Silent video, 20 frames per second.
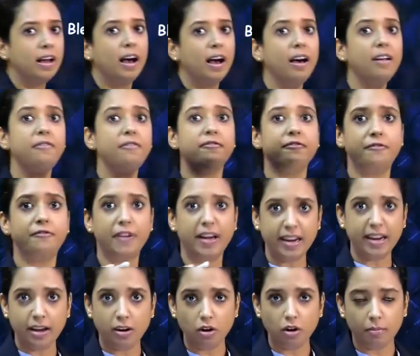are
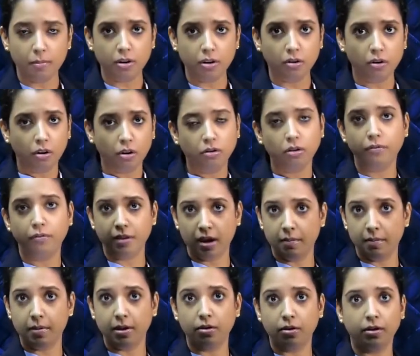very common cause of
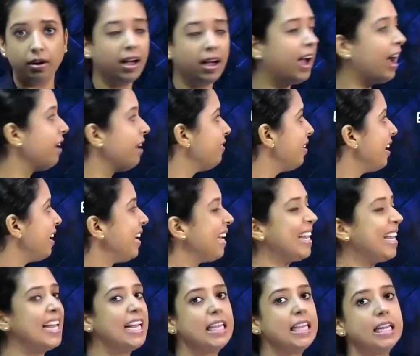amenorrhea and very
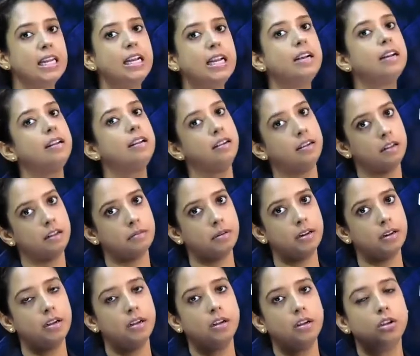easily treatable.
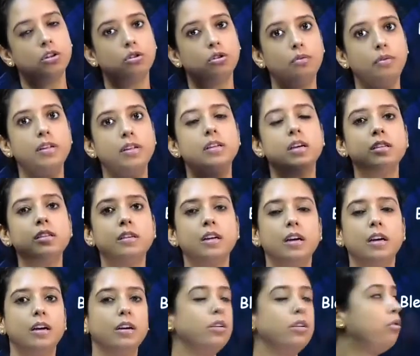So, we just
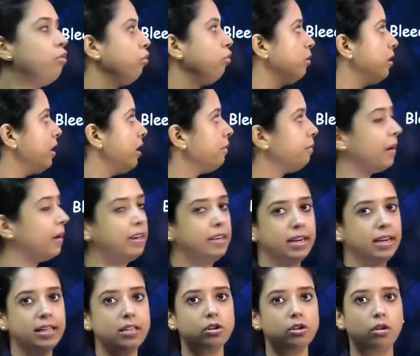do these blood
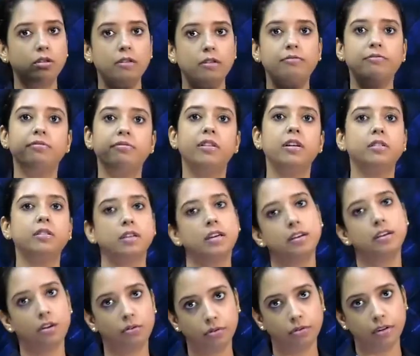tests on the first
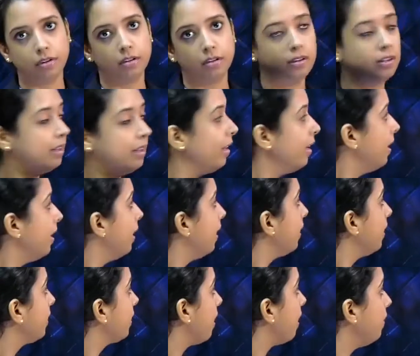encounter.
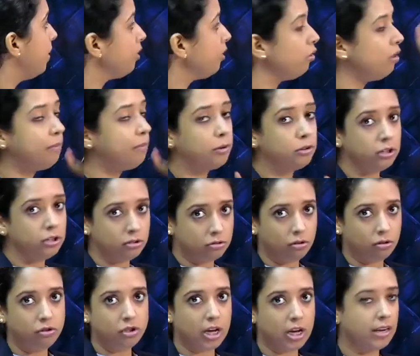Coming to the
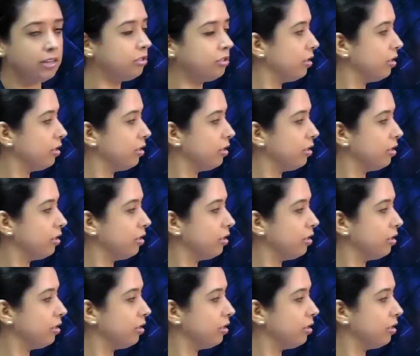progesterone challenge